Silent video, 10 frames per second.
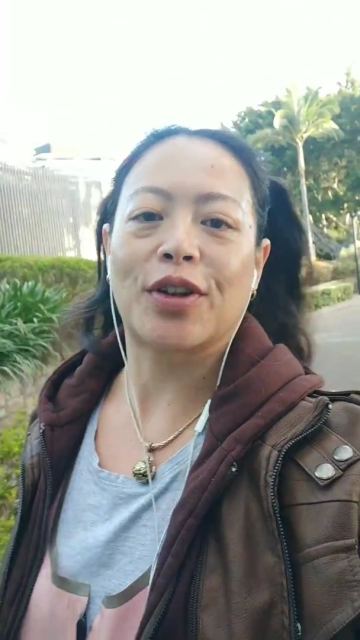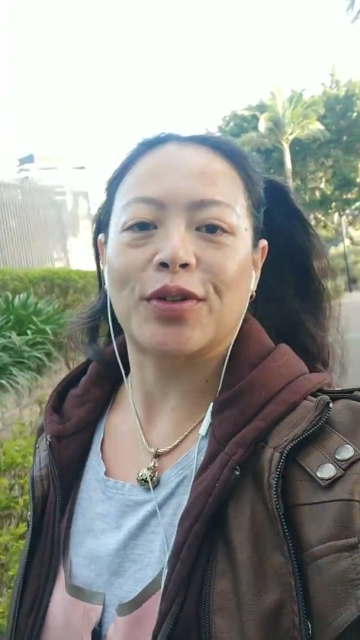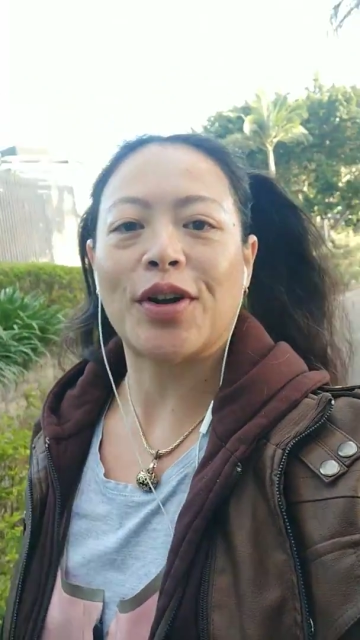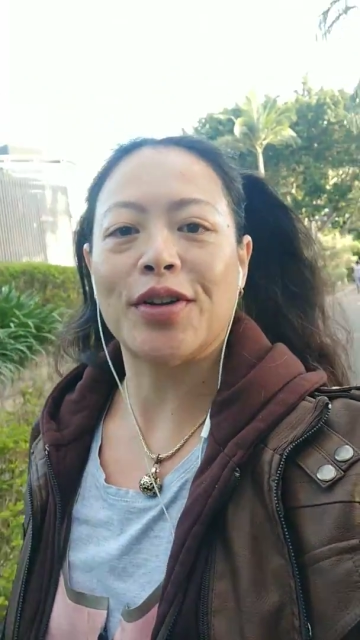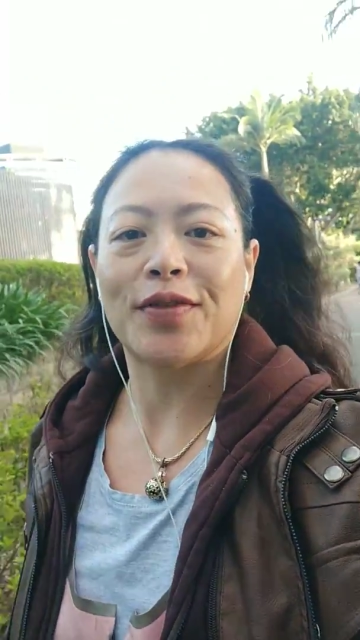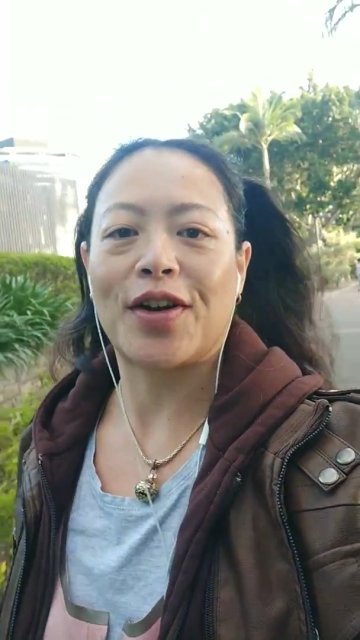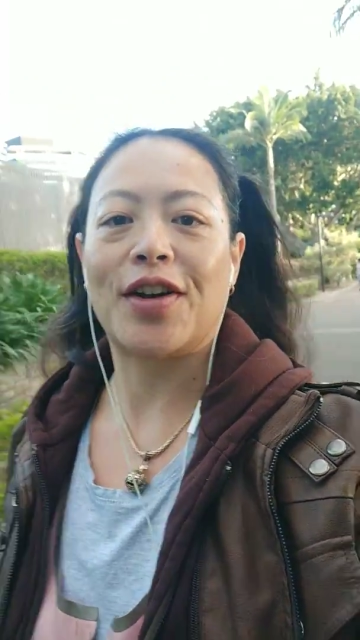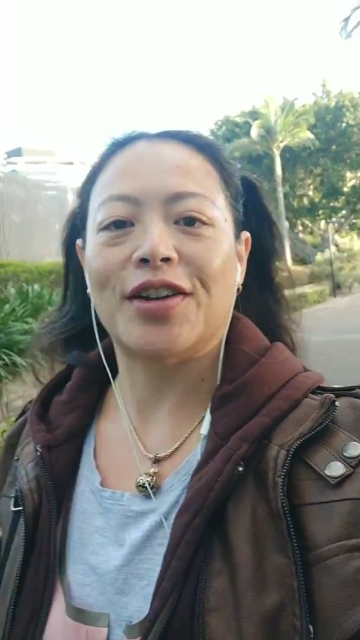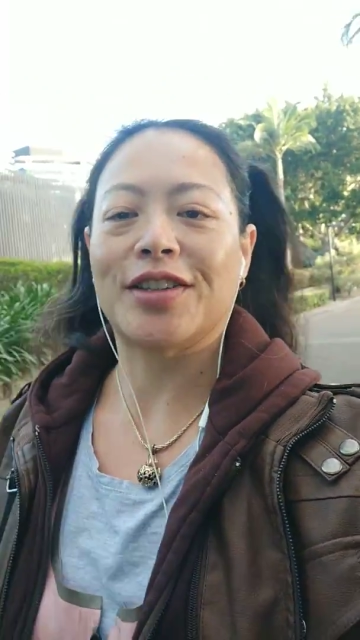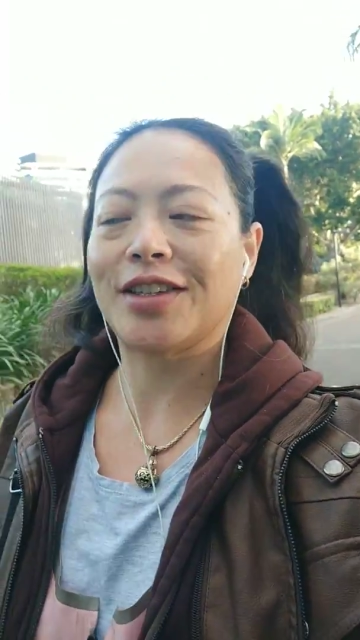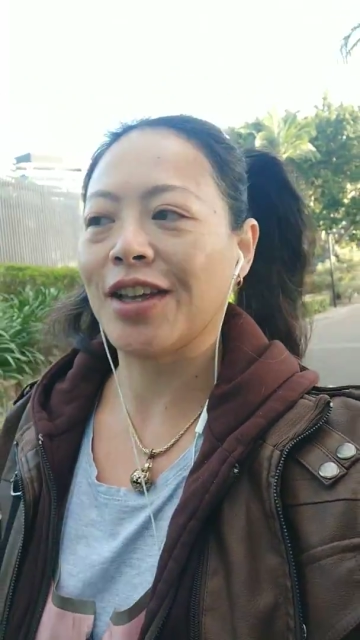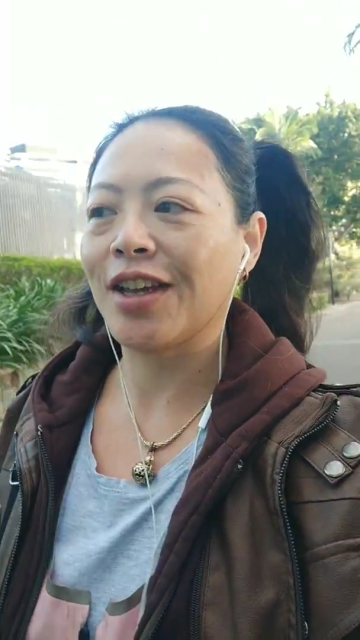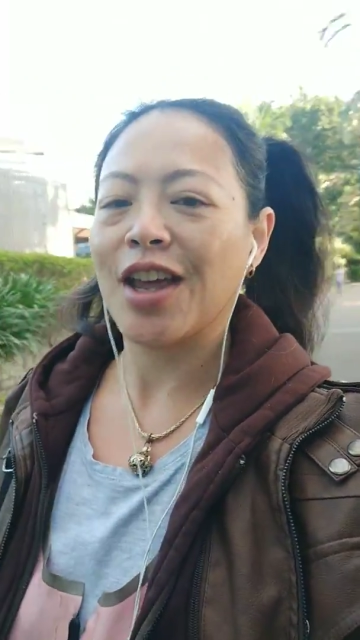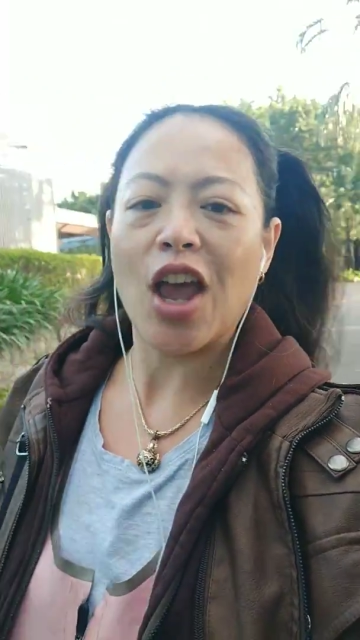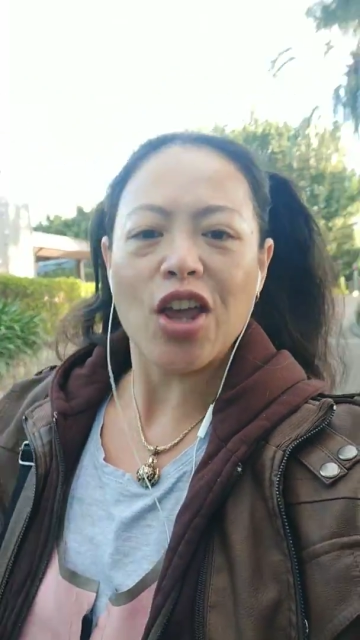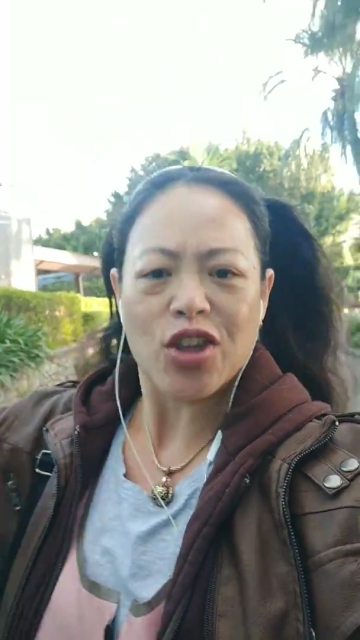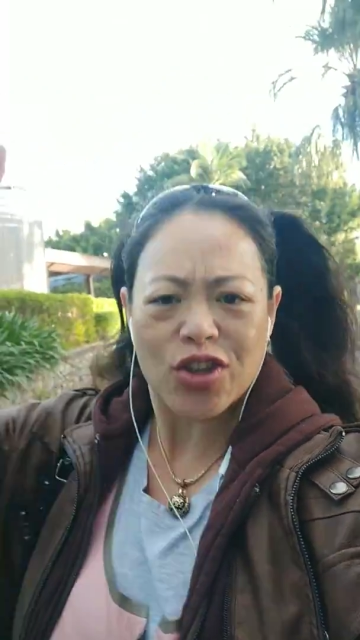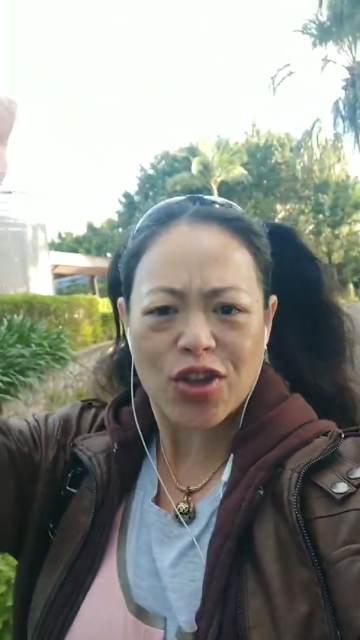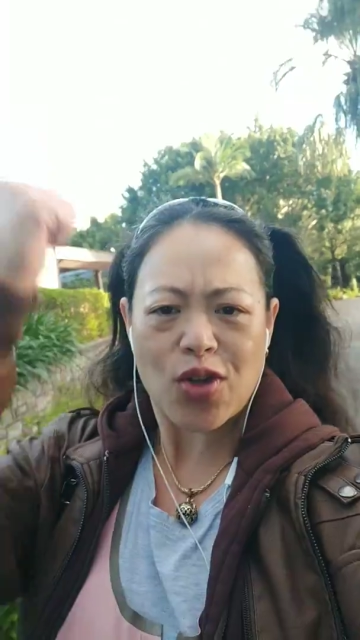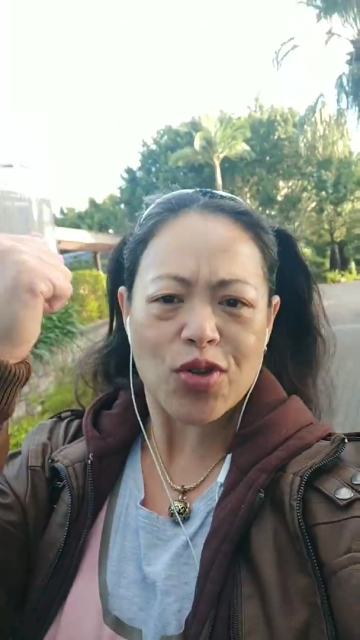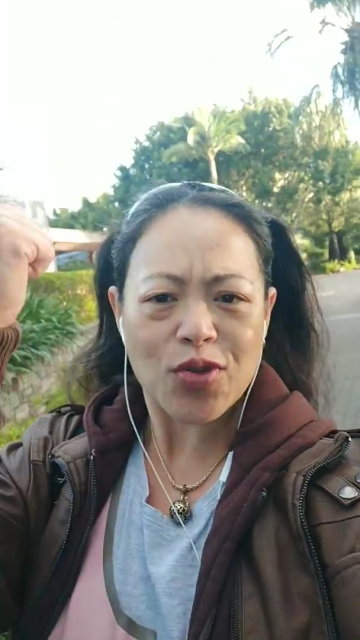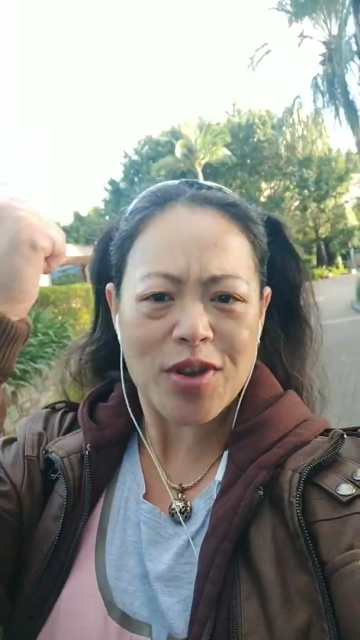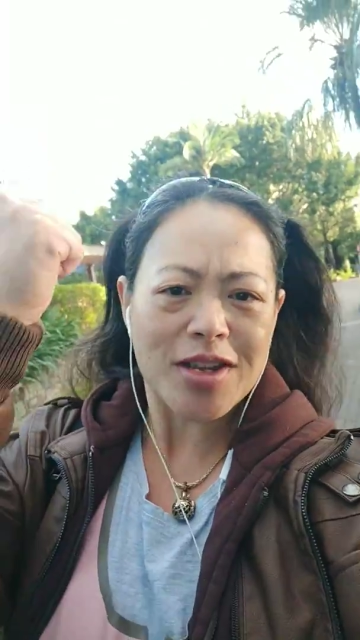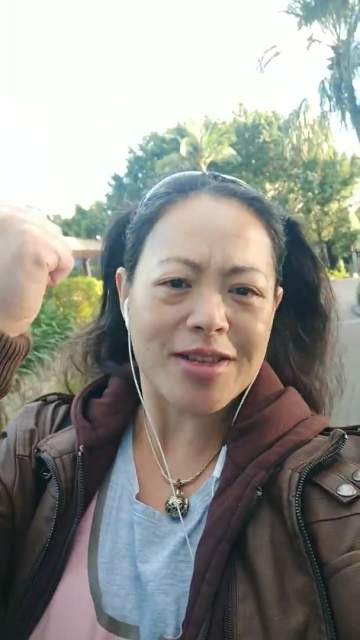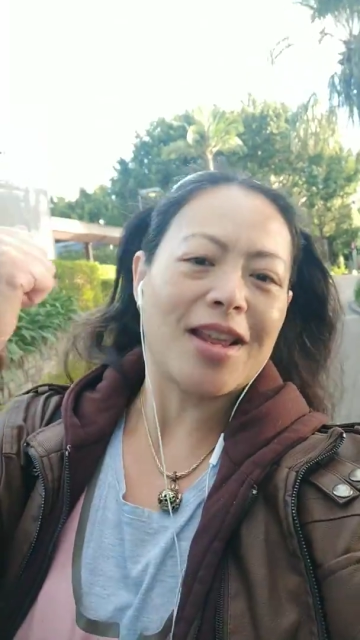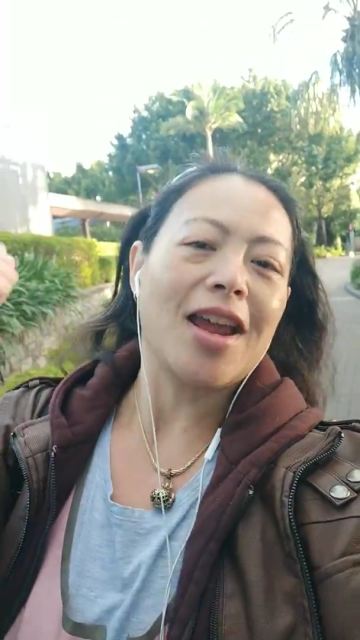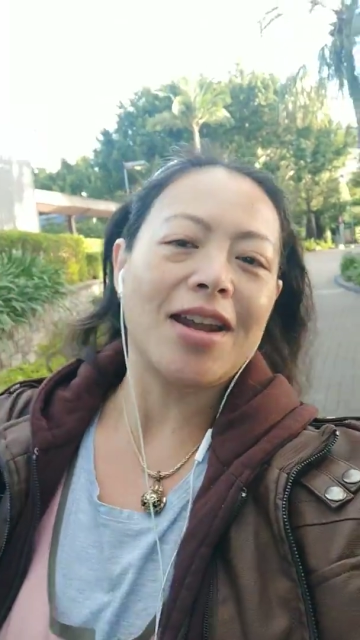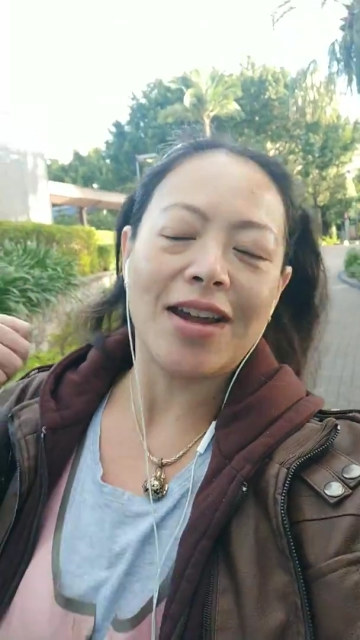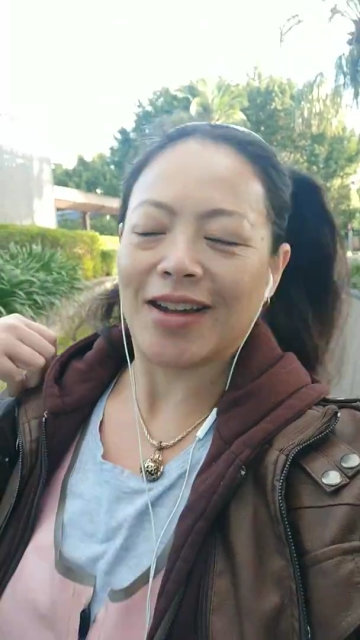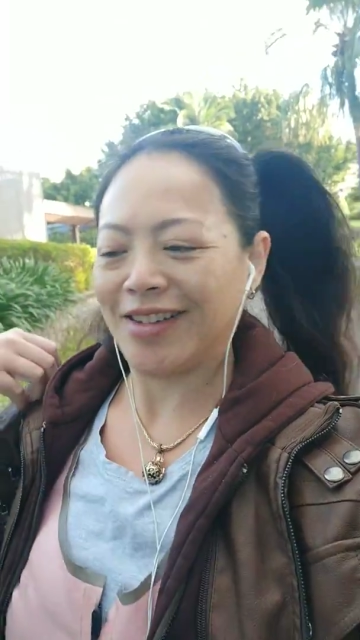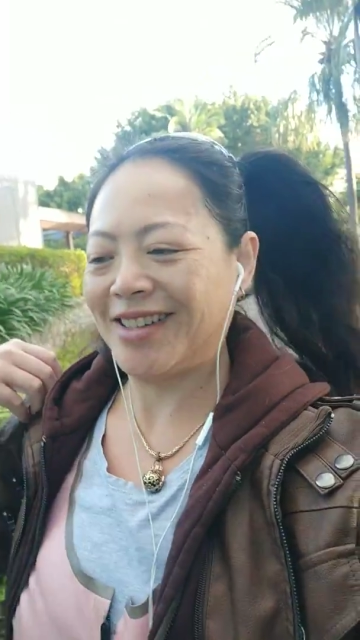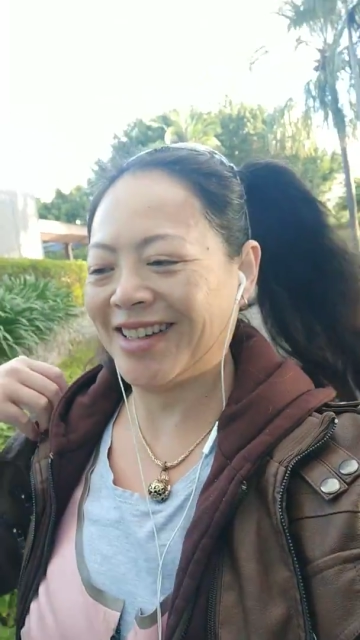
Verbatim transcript: coronavirus. Go Queenslander!